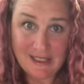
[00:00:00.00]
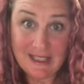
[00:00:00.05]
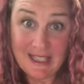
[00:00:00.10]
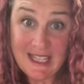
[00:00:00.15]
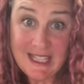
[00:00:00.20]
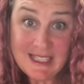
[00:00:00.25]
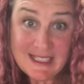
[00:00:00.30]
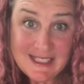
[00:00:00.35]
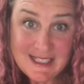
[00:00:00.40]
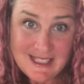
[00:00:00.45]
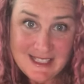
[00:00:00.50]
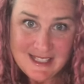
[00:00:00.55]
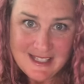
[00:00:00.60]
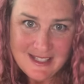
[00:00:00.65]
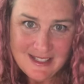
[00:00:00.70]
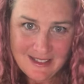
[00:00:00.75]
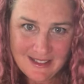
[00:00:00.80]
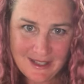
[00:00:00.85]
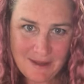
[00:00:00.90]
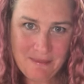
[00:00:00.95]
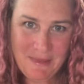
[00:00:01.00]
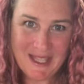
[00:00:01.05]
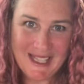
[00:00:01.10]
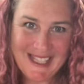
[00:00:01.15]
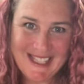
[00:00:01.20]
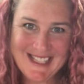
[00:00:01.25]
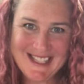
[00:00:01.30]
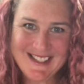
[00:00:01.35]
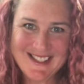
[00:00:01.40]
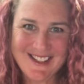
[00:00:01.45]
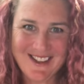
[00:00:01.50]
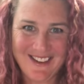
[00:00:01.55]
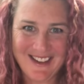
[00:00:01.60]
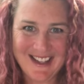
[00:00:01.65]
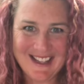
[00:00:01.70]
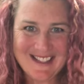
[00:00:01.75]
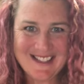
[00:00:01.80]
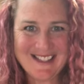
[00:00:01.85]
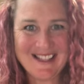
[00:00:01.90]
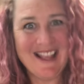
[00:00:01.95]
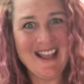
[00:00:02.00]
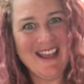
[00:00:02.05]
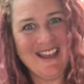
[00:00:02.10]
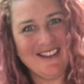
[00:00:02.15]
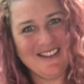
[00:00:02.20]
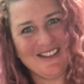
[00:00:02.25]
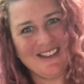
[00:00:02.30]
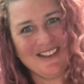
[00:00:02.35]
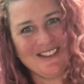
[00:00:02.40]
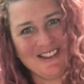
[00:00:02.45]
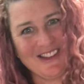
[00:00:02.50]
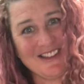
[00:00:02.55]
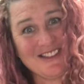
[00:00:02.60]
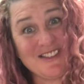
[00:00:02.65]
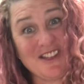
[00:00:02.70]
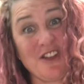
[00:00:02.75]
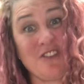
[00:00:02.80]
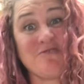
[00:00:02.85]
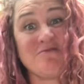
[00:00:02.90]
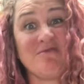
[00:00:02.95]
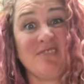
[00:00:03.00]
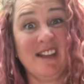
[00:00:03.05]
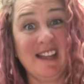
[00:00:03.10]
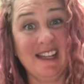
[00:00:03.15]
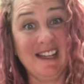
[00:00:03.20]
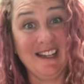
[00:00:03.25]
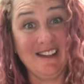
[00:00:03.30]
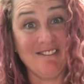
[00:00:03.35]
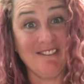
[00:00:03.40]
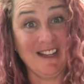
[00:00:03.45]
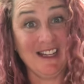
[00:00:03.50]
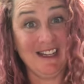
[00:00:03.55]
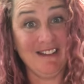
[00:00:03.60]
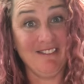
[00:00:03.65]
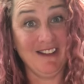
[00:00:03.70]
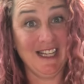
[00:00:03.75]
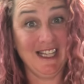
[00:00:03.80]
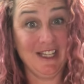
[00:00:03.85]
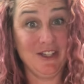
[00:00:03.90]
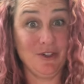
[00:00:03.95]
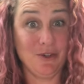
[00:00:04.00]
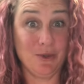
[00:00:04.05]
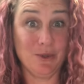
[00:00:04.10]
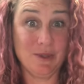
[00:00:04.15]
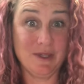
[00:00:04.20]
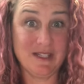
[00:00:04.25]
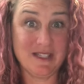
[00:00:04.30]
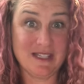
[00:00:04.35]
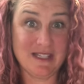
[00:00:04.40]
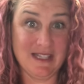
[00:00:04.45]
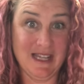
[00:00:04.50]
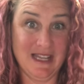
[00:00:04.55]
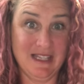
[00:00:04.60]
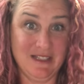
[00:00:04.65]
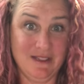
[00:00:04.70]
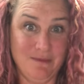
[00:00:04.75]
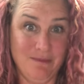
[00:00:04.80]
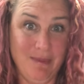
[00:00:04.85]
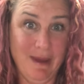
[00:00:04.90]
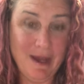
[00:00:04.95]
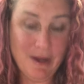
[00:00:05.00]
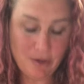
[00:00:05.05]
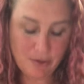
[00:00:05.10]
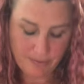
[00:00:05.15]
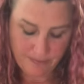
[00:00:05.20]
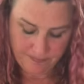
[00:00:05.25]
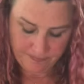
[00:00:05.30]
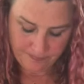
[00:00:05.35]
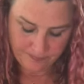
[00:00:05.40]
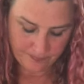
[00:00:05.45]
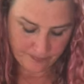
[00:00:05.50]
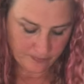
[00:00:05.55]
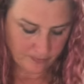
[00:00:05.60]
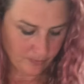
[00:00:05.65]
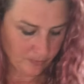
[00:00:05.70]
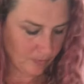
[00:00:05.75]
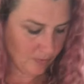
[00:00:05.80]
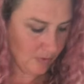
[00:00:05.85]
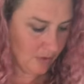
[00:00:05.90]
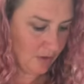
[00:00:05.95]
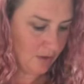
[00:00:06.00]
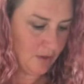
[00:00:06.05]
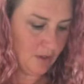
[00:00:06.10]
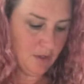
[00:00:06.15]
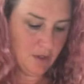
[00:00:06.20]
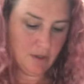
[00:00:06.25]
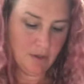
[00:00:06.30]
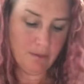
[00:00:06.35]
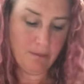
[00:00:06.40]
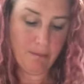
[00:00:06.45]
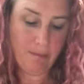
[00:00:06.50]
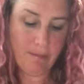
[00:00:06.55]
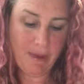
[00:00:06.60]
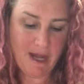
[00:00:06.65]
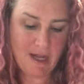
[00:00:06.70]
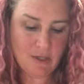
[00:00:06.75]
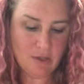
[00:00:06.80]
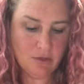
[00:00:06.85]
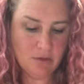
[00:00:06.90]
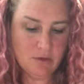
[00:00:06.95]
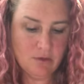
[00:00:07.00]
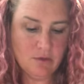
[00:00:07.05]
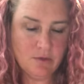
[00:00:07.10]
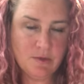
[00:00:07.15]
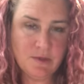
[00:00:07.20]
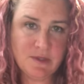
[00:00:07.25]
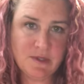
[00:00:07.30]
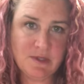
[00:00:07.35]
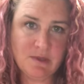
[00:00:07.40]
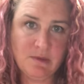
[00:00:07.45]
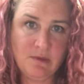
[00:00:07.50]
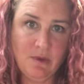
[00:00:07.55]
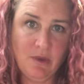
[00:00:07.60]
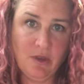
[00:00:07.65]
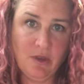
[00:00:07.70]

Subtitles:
kids can make any size. Just a really, really, really good standard belt. Buckles.